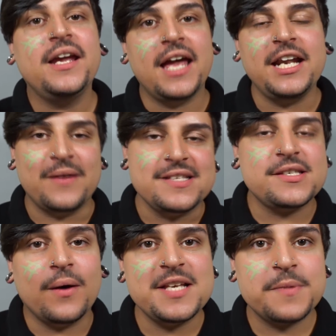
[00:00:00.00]
Anyway,
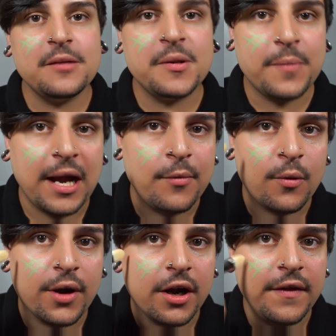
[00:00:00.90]
so I spray a little bit of primer
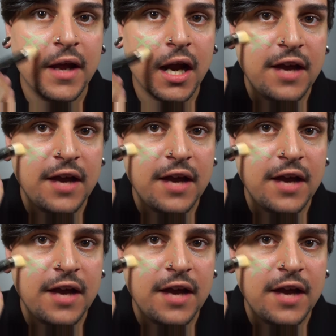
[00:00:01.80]
water on there.